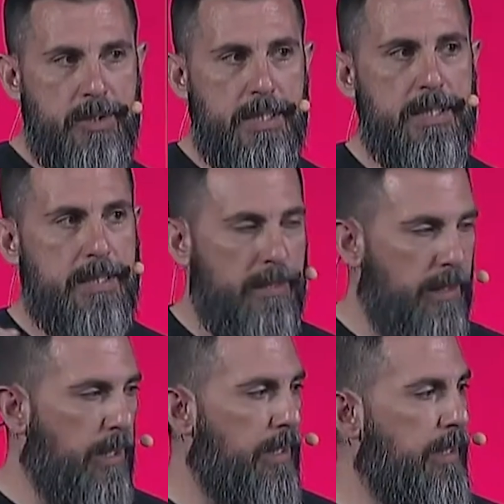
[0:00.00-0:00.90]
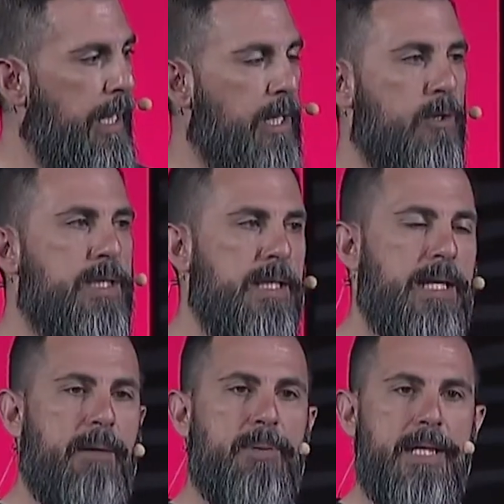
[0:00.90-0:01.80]
uses AOT
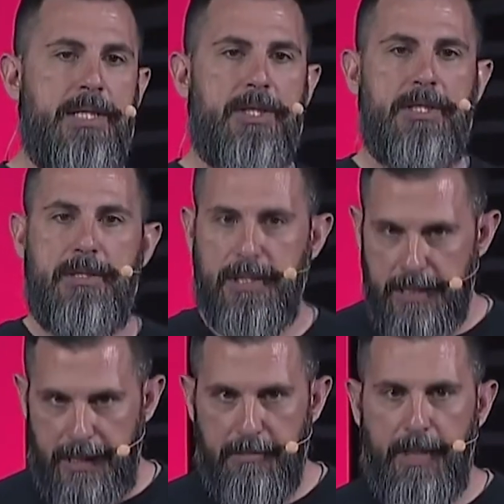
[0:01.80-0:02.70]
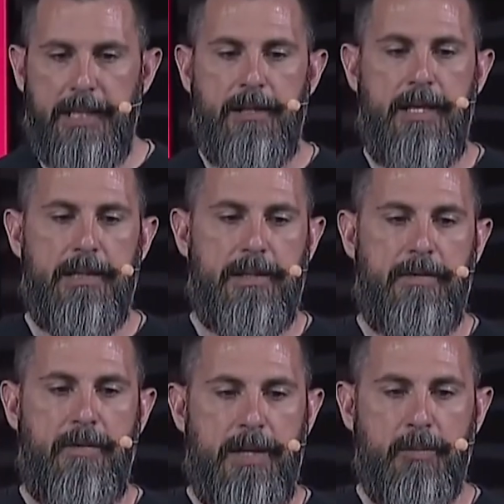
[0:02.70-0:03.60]
compilation, just like Micronaut,
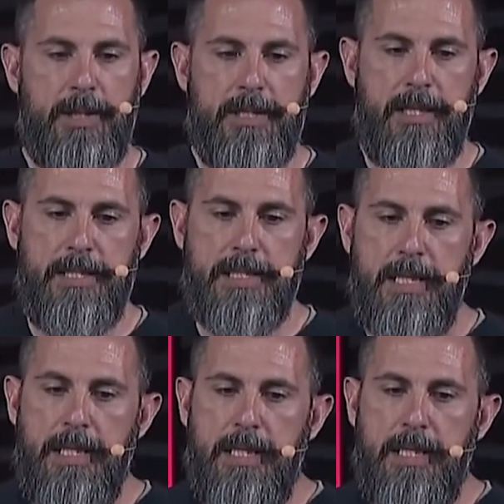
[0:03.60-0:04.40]
the framework does,